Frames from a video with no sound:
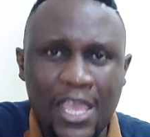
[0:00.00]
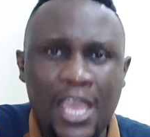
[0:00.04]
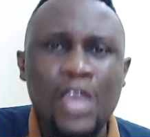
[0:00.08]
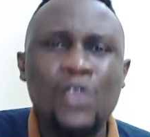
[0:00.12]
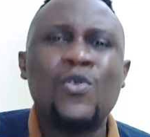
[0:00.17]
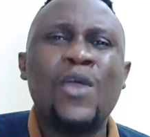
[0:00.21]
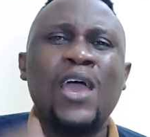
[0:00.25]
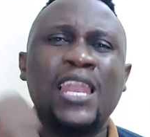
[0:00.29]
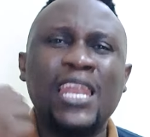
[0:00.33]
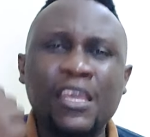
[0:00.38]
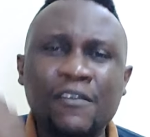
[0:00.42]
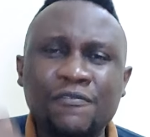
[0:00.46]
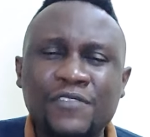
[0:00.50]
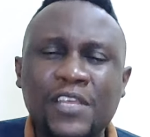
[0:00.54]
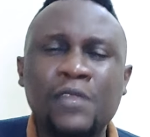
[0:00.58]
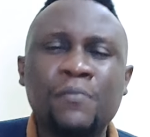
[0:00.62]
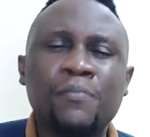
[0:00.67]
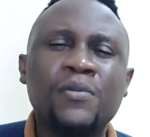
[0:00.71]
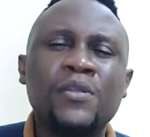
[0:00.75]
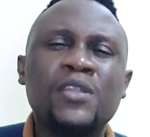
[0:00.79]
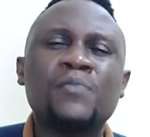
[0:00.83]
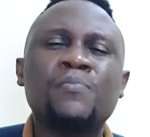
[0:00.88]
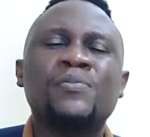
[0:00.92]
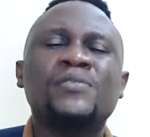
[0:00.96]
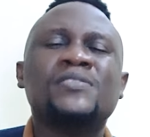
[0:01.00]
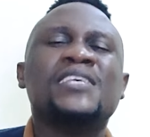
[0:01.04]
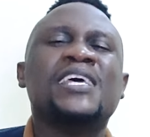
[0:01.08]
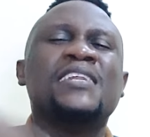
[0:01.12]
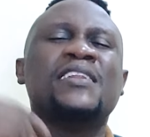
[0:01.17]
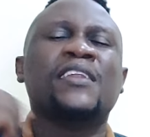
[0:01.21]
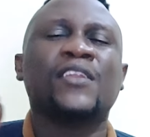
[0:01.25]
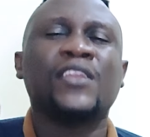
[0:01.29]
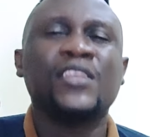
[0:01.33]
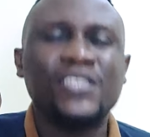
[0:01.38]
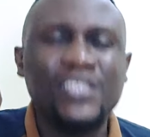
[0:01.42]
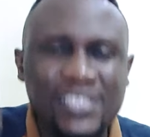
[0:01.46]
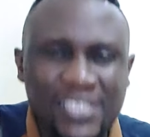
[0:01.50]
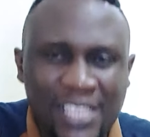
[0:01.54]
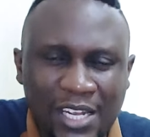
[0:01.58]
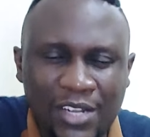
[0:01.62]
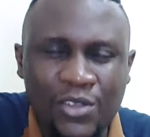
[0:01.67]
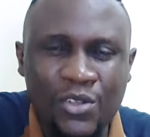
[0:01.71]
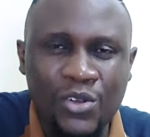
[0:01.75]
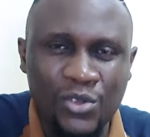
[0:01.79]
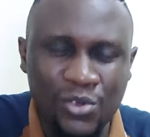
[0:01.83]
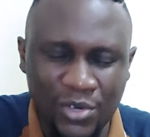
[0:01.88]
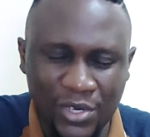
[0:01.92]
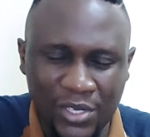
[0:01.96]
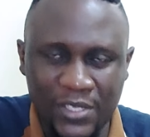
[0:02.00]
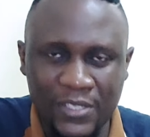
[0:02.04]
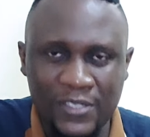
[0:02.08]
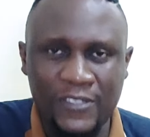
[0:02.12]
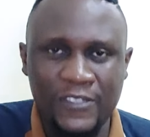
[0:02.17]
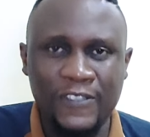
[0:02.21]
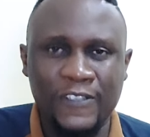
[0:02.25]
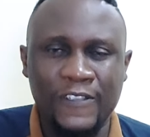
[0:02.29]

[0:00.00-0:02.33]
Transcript: Your left hand represents riches and glory.